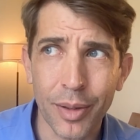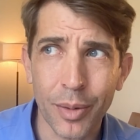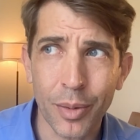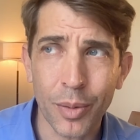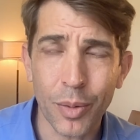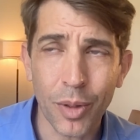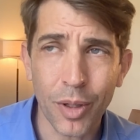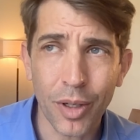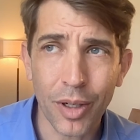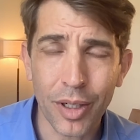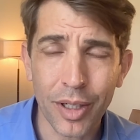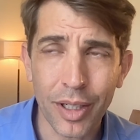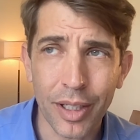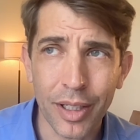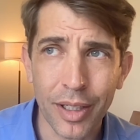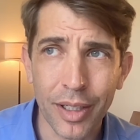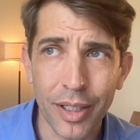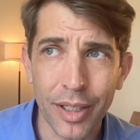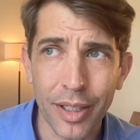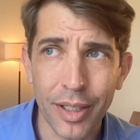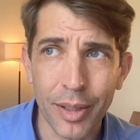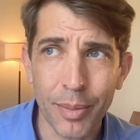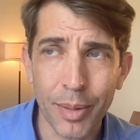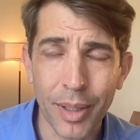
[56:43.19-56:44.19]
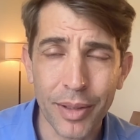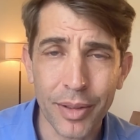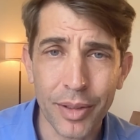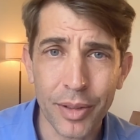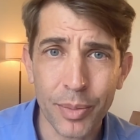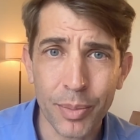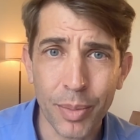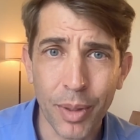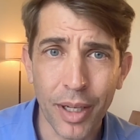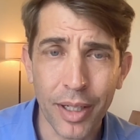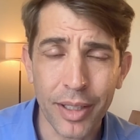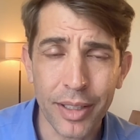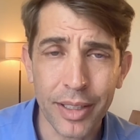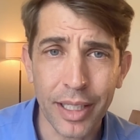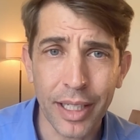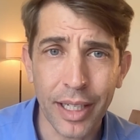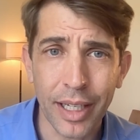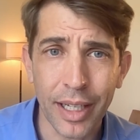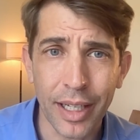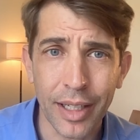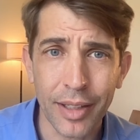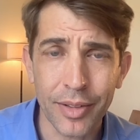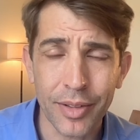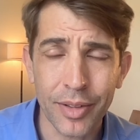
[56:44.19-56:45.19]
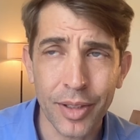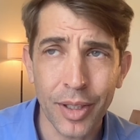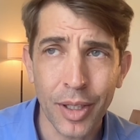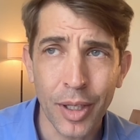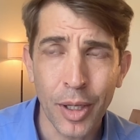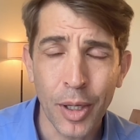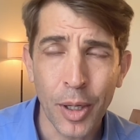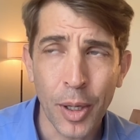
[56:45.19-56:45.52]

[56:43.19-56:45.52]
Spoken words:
work and about this podcast